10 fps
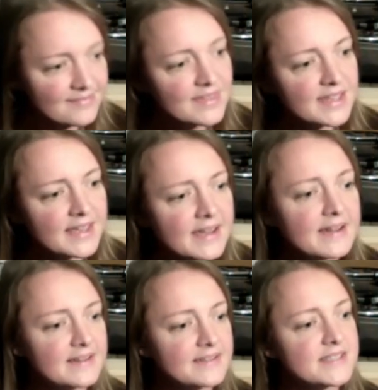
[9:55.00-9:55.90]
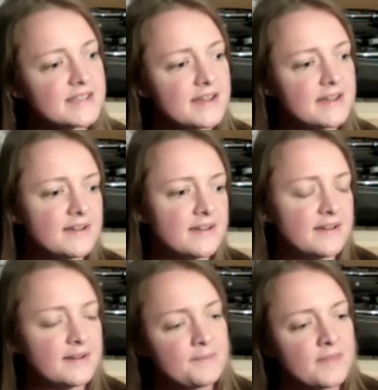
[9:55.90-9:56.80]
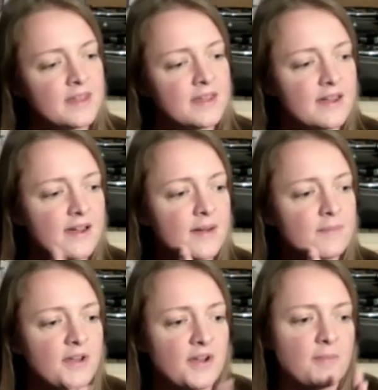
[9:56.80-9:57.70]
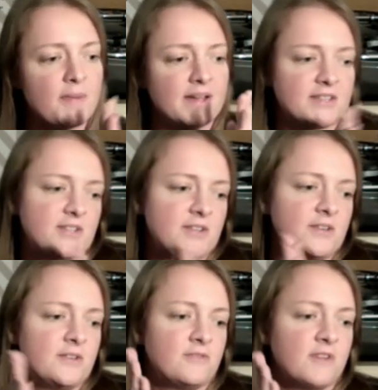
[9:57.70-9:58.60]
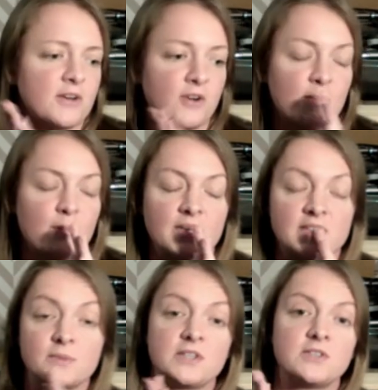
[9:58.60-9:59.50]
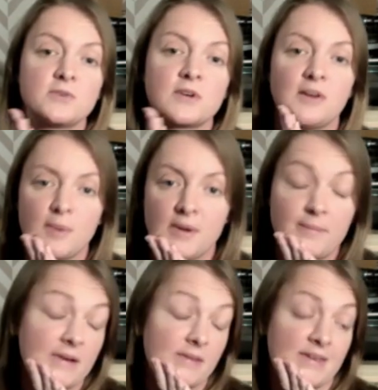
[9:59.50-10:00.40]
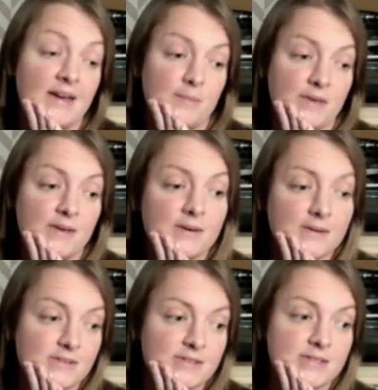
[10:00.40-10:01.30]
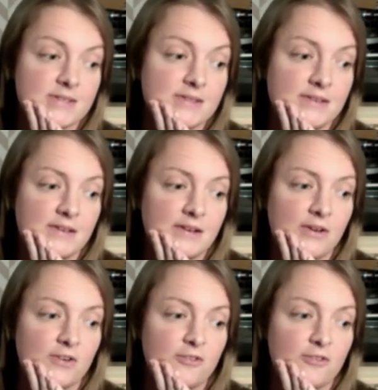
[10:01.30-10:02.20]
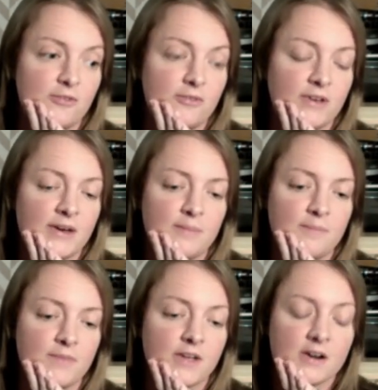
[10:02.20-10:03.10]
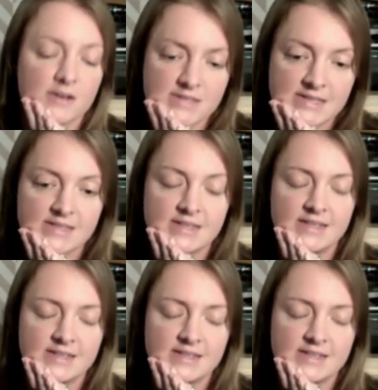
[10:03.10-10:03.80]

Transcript: Yeah, so going back to record companies, I wanted to talk a little bit about that, because a lot of artists these